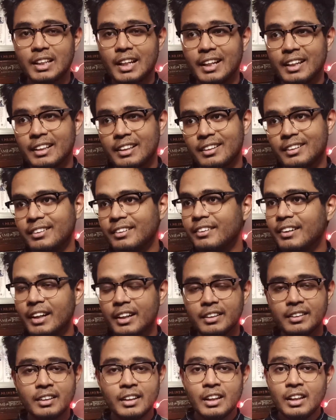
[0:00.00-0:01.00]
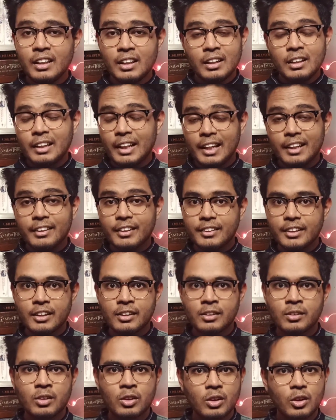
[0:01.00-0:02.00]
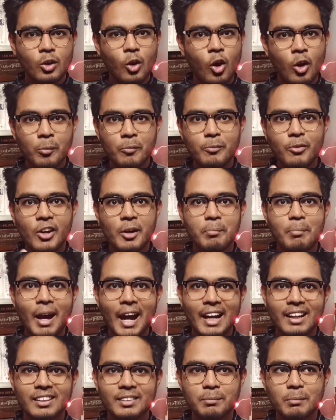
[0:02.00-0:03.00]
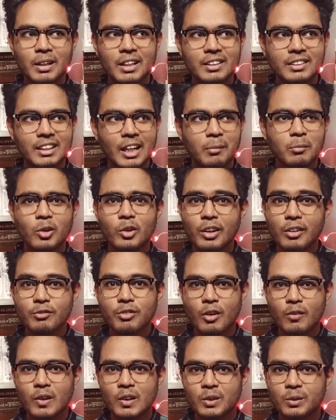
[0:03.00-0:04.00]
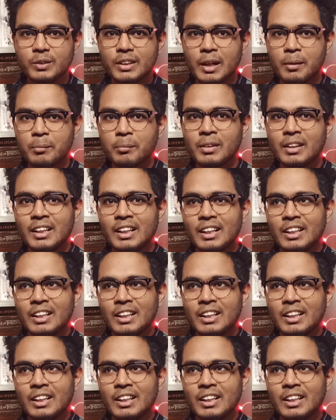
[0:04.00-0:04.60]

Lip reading: written long way back, but I'm looking forward to them.